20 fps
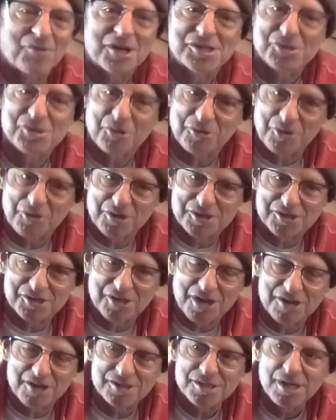for the Minnesota North
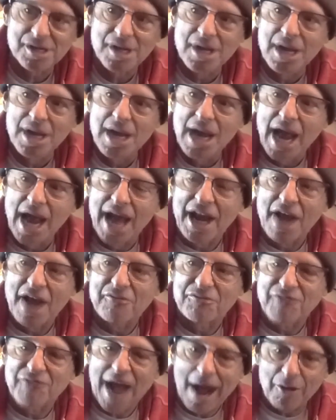Stars. And
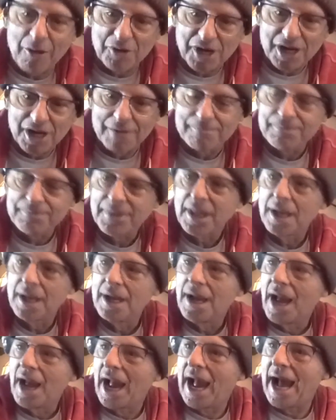I found him
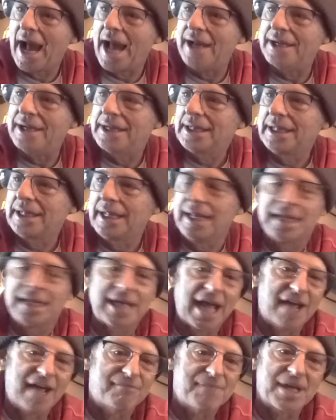and
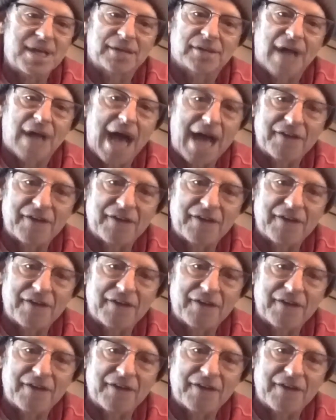he gave me a